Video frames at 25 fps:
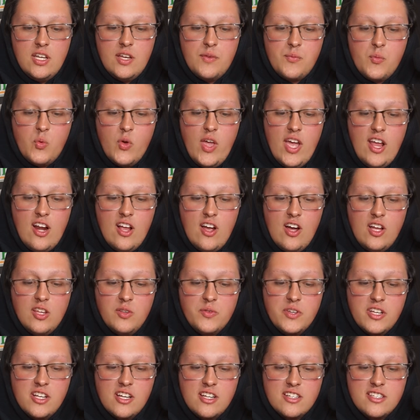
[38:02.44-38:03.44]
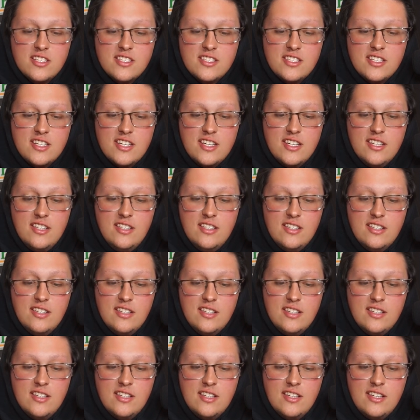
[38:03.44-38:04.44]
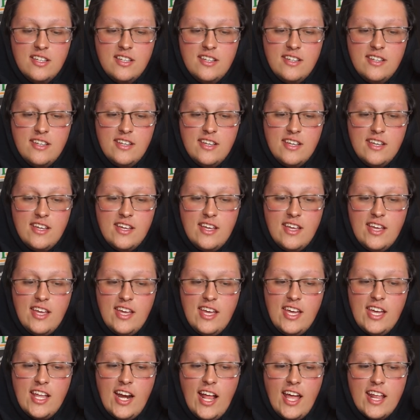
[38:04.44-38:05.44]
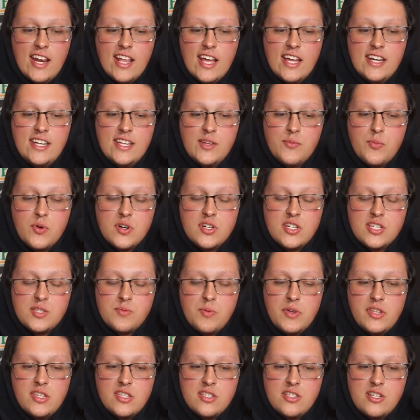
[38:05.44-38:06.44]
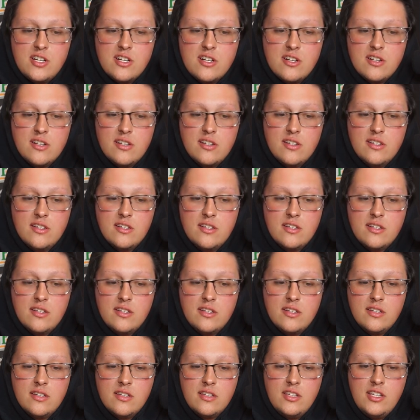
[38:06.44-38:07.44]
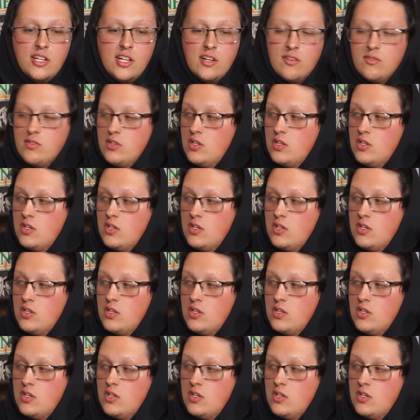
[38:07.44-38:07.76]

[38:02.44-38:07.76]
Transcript: We had a Halloween contest today, and I didn't participate this year. You know,